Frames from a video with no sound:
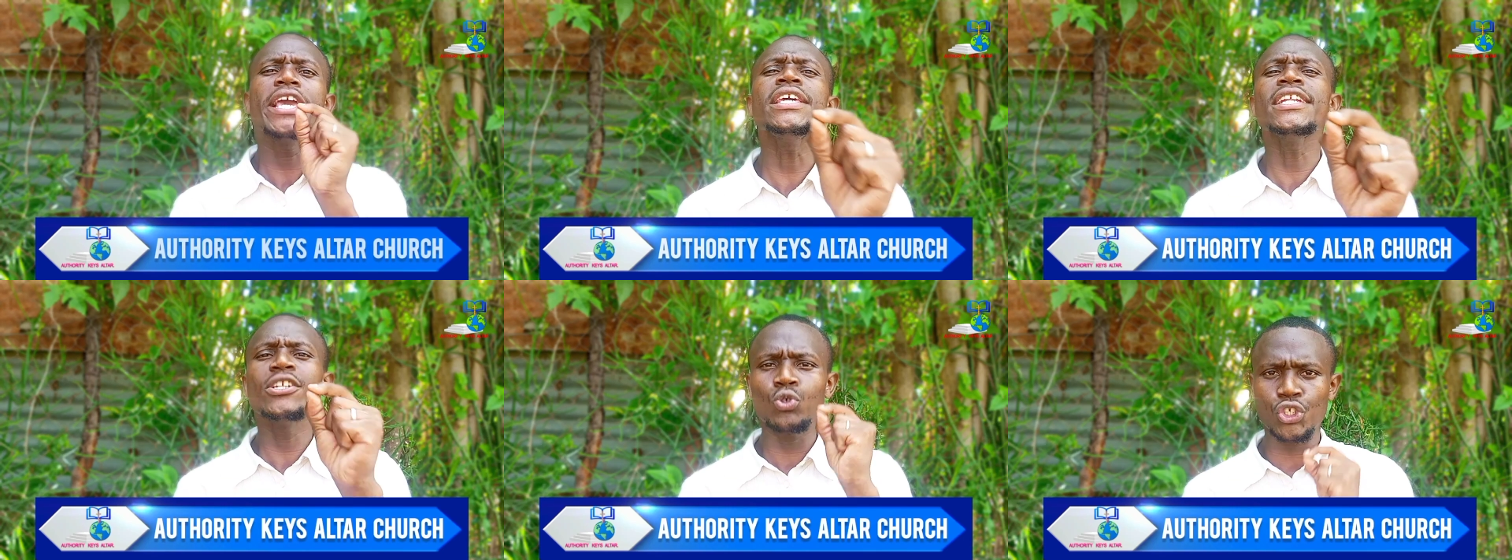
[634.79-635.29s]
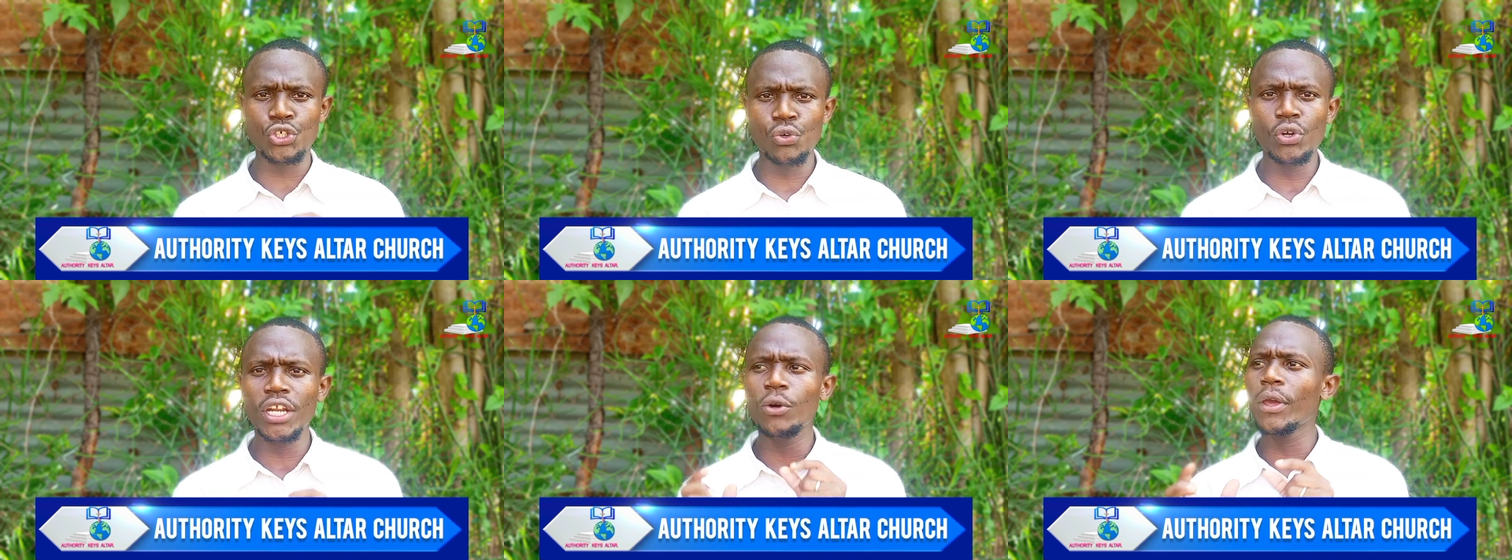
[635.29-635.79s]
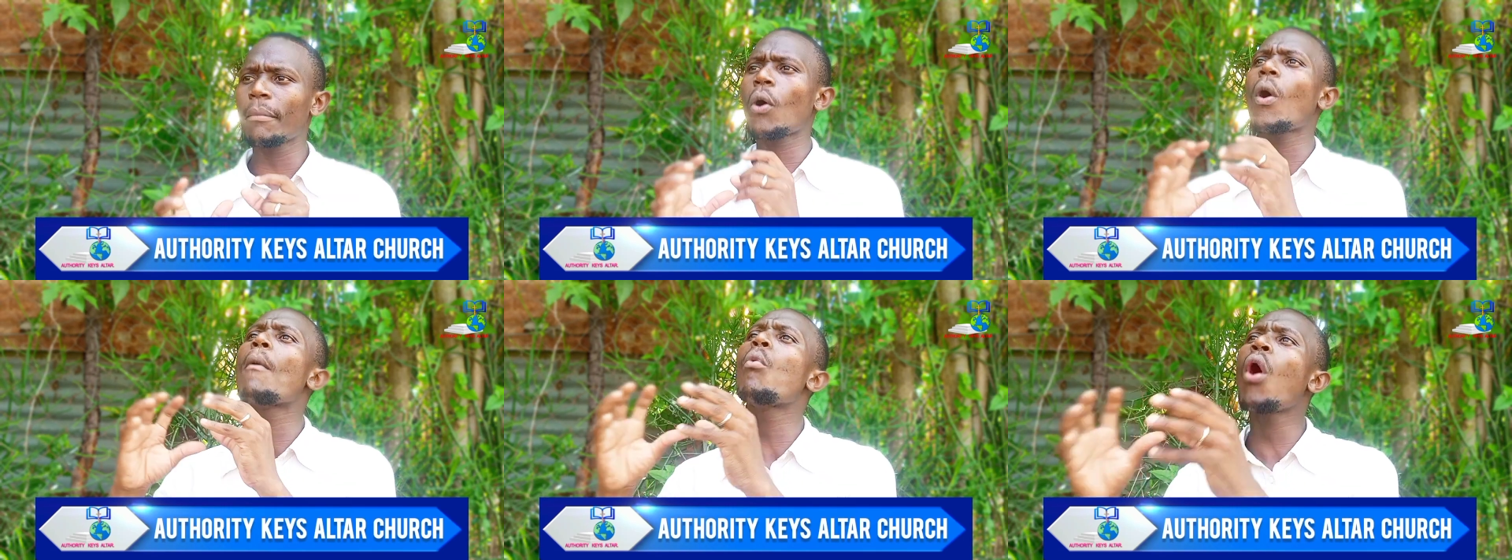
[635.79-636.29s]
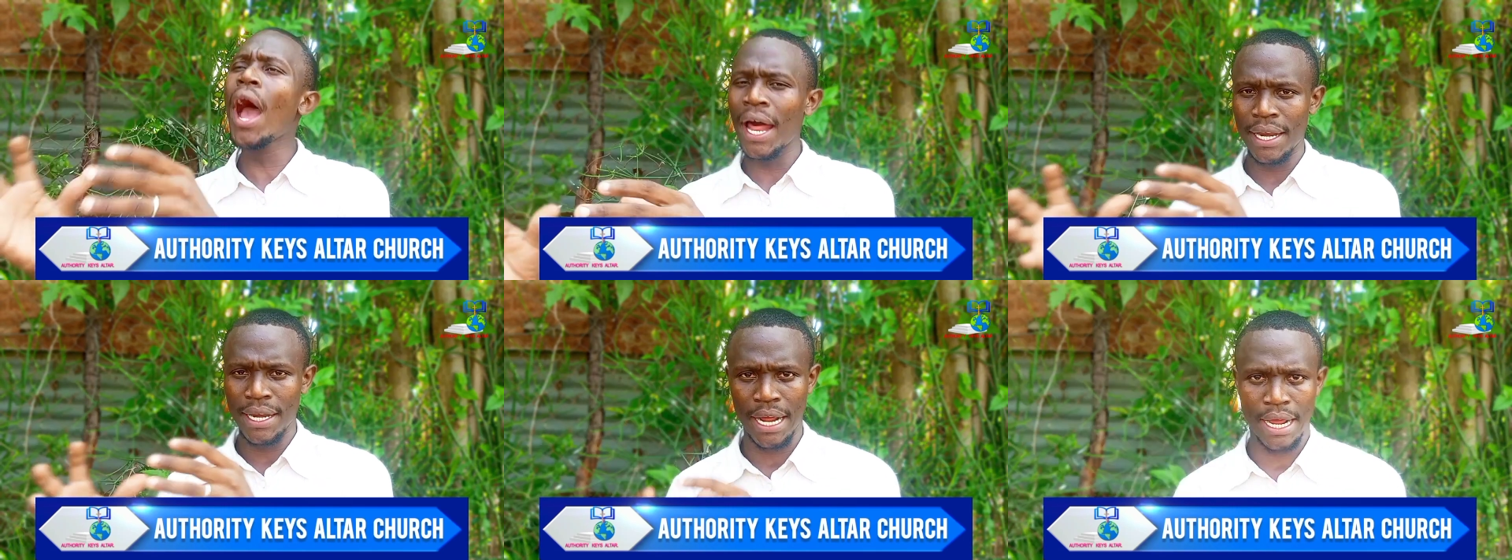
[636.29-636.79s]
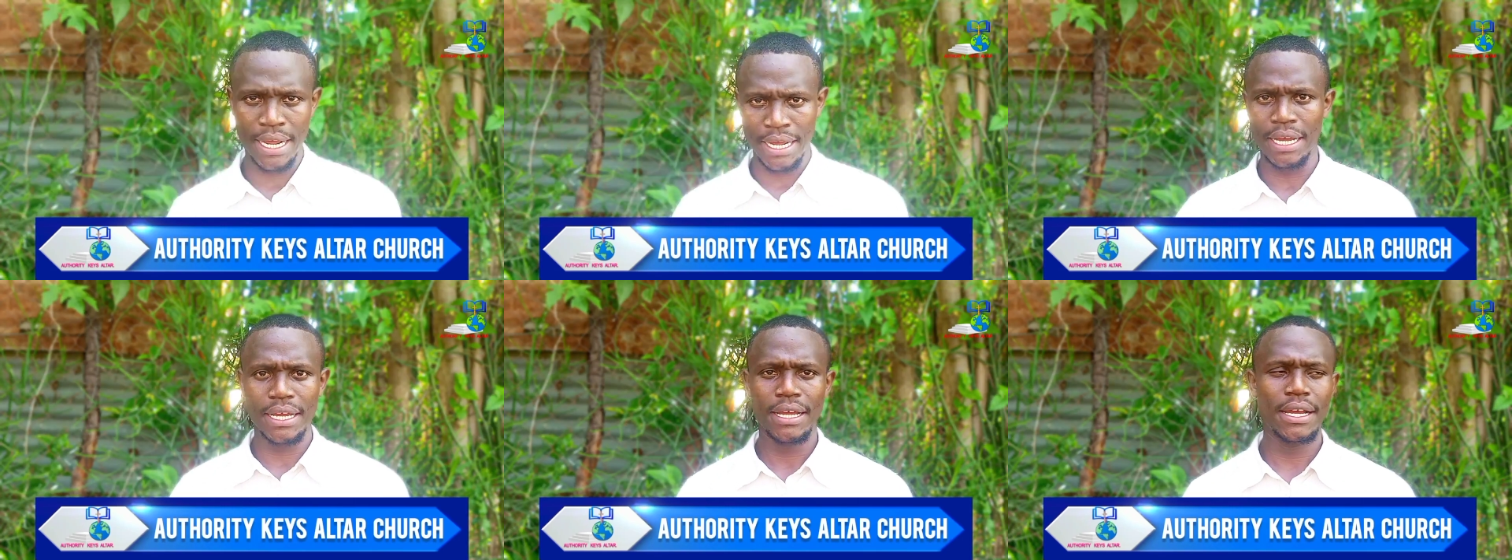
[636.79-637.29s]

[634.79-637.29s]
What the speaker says: ili usione wema wa Bwana.